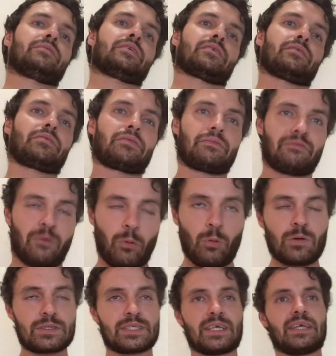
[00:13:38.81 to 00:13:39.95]
Got 4
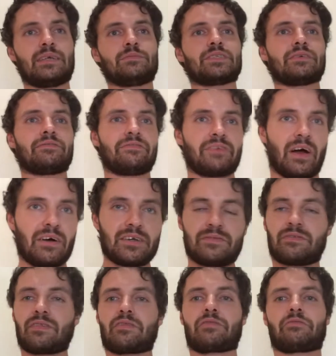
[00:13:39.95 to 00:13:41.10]
teams at 5
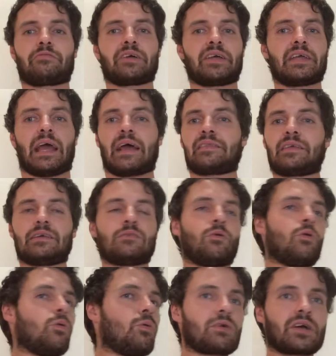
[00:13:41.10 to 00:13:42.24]
and 3, and they're
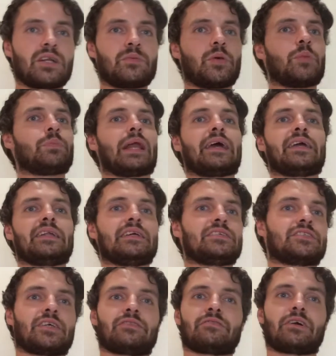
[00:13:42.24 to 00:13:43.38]
all going to be playing each
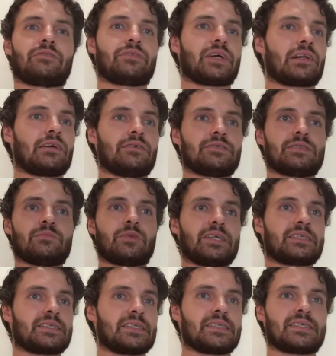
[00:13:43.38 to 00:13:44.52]
other over the closing
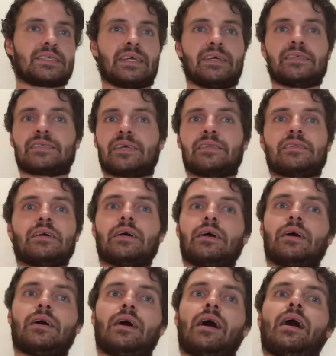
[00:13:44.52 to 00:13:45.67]
weeks of the season.
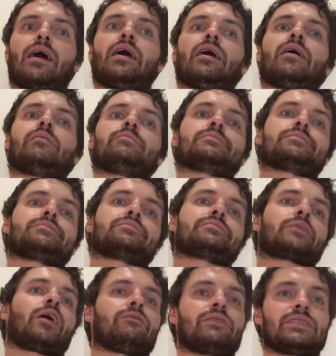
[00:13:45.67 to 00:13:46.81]

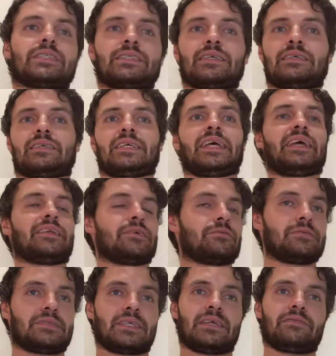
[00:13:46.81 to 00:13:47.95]
Obviously, Kiddle
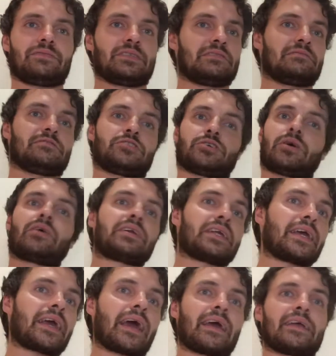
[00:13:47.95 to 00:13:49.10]
is even trying to
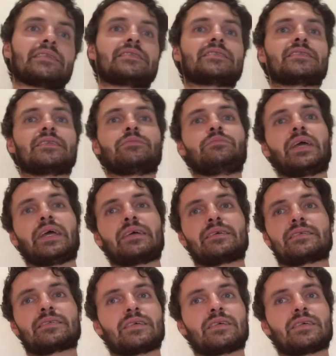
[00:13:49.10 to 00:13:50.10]
get into the mix.